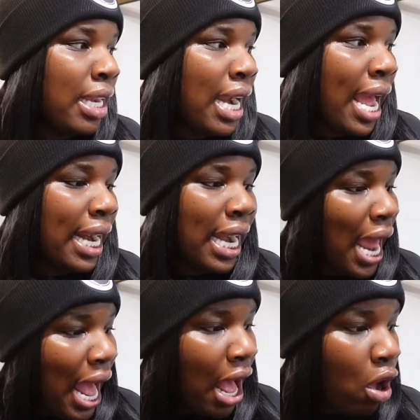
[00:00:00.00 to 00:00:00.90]
like
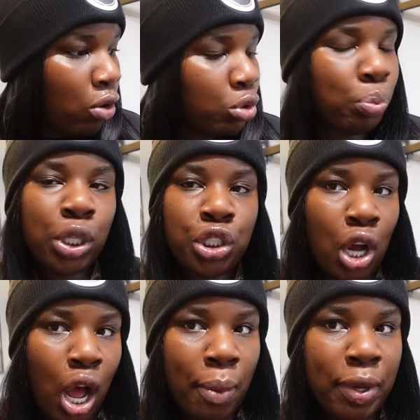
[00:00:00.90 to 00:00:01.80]
lounge,
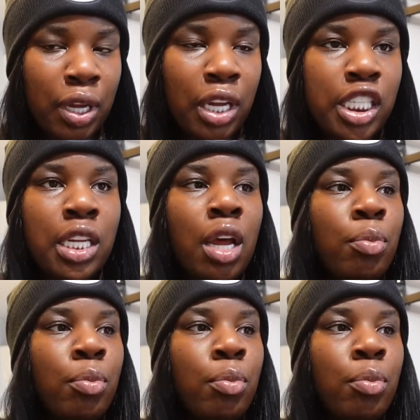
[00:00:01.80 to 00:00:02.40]
pajamas,